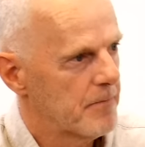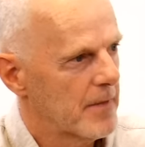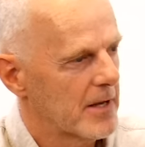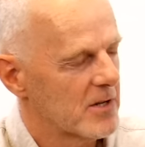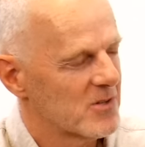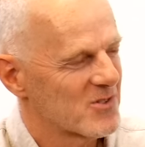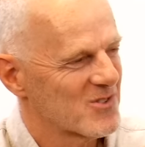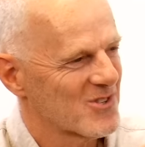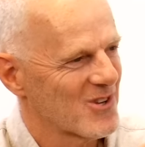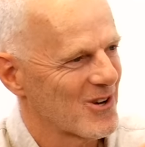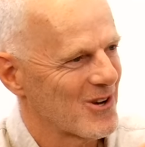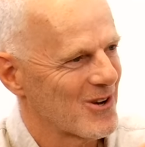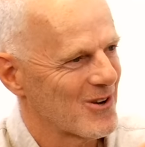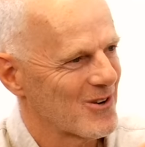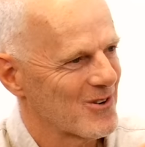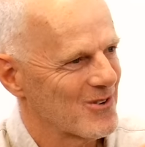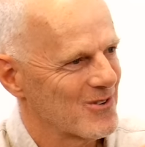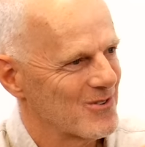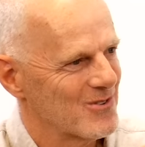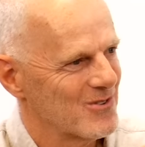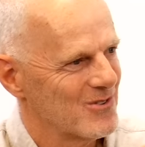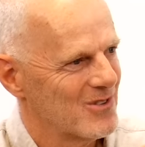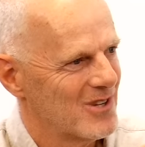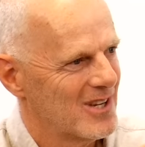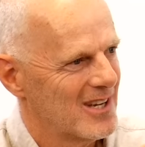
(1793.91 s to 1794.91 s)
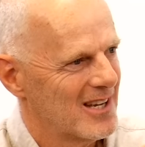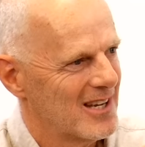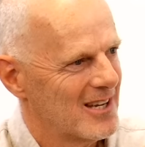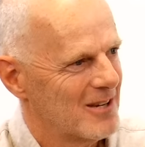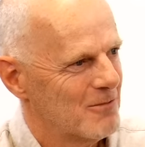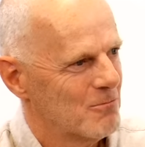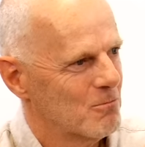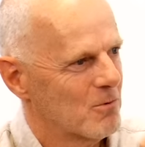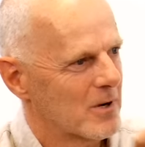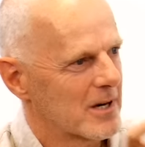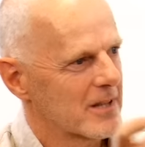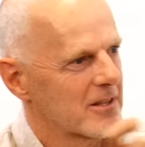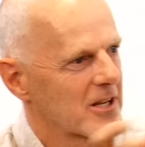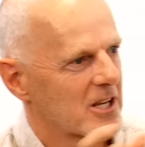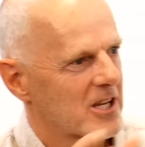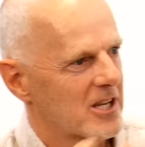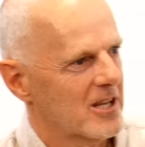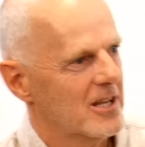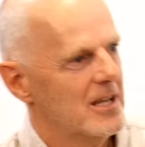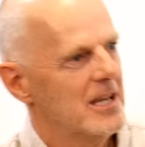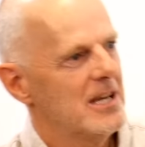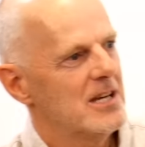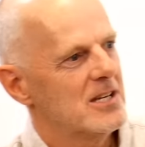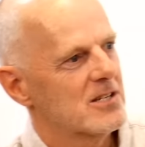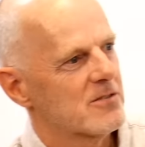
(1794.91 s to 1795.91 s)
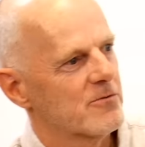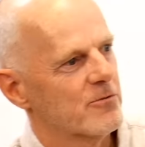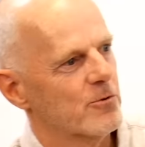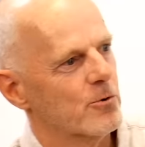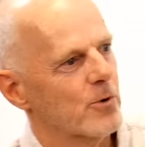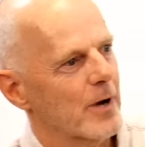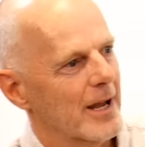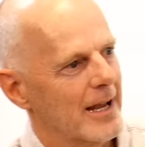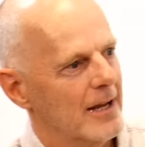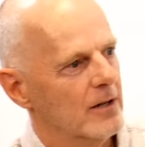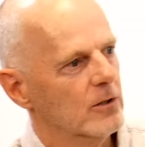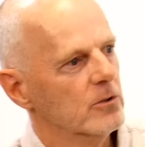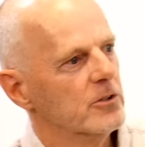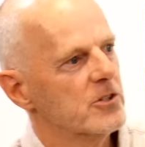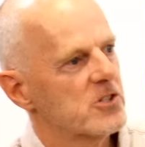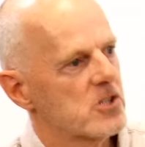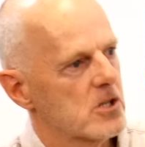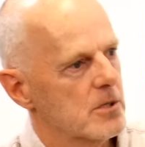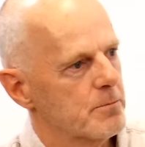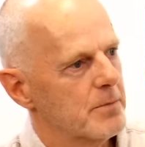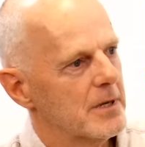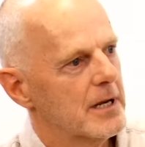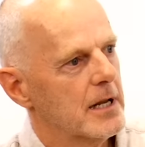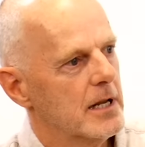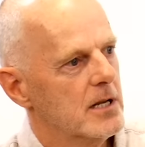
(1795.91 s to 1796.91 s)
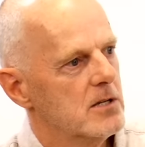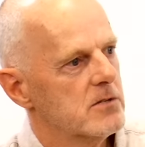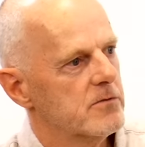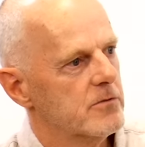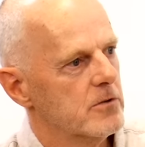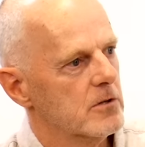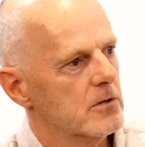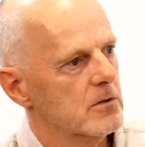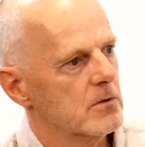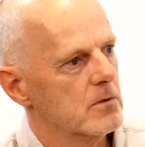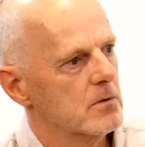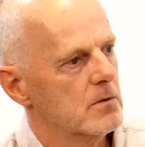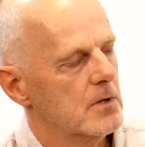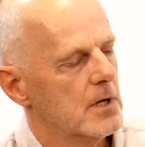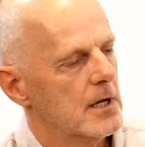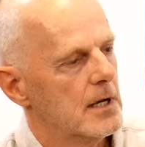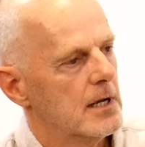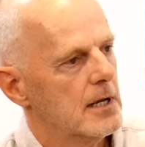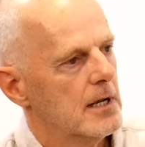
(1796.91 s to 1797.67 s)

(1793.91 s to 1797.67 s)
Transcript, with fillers: And so one of the keys for eldership, in his view,